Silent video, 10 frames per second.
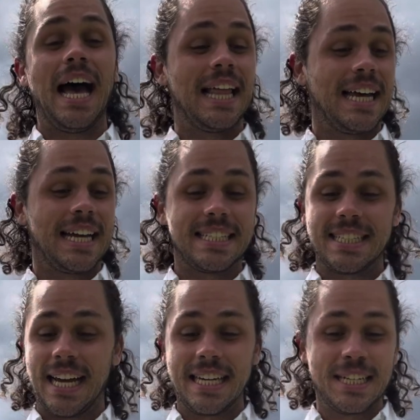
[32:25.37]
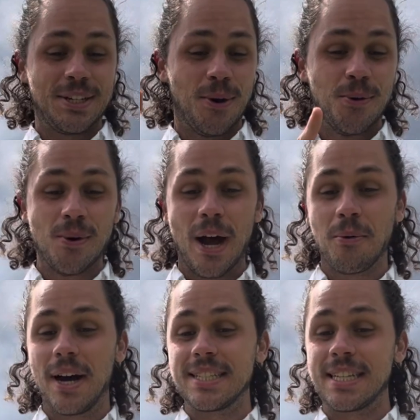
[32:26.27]
like I said, I didn't know who I
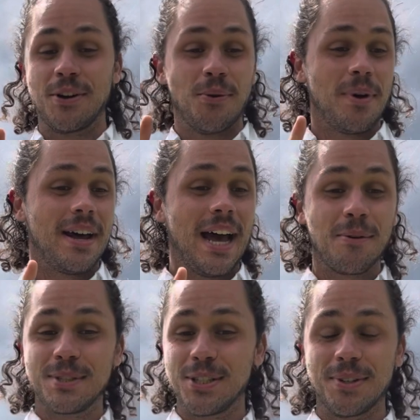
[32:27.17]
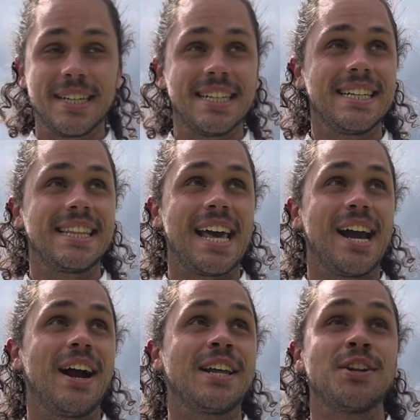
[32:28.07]
was, I didn't know what I was doing
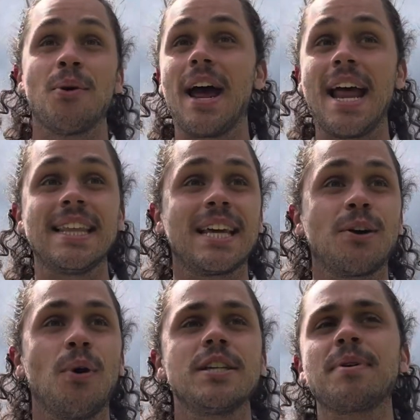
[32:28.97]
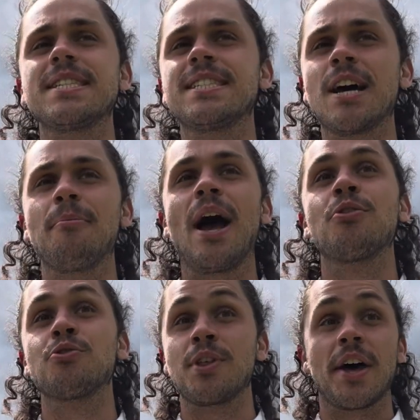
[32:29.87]
there, I didn't know what anything was, but somehow
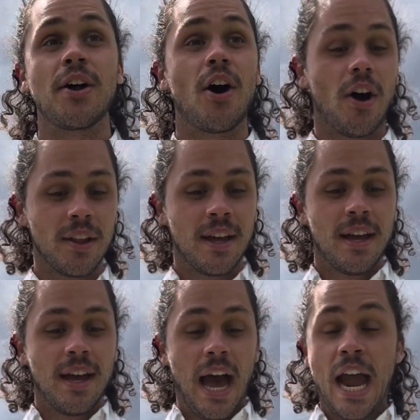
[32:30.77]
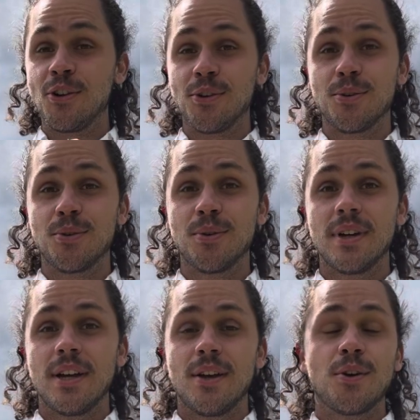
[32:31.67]
through that all, I knew
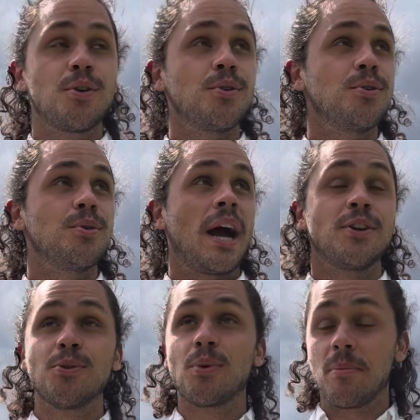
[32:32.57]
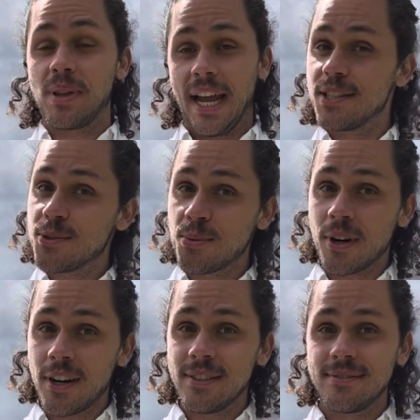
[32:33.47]
what plants
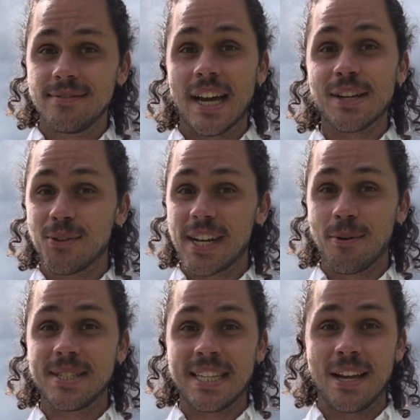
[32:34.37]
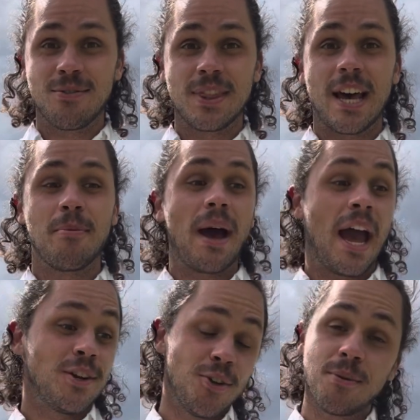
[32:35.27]
were, I knew that I was safe with them, I
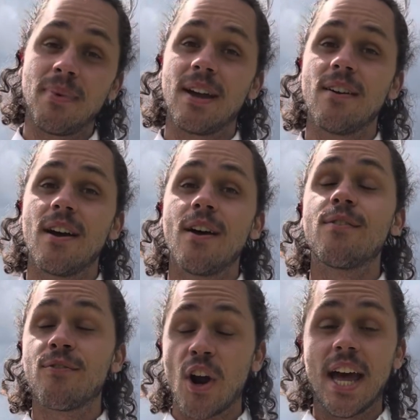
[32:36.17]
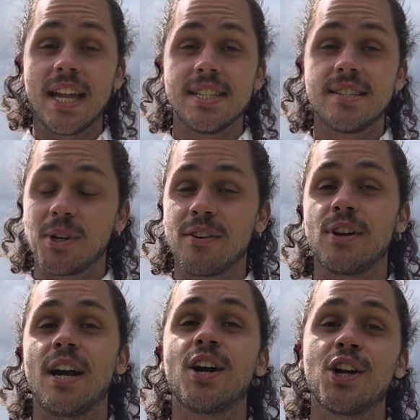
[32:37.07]
knew that my friend, whenever
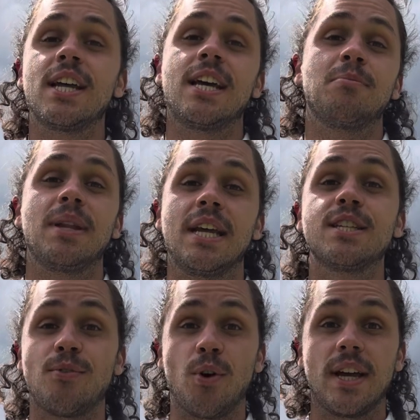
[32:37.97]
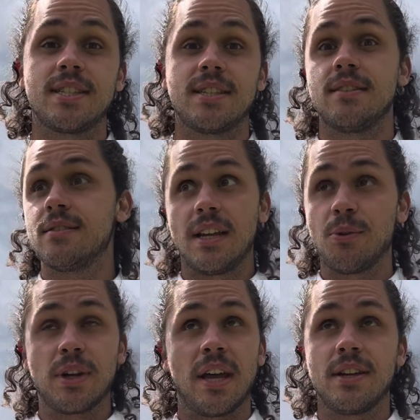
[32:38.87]
I heard him and his voice and
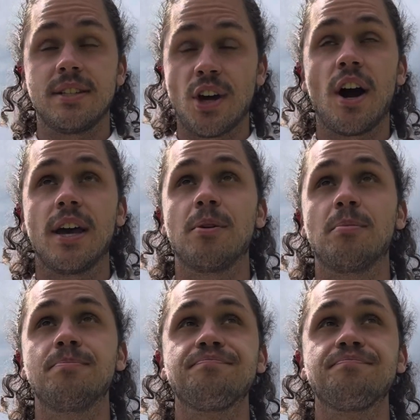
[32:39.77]
when I saw him,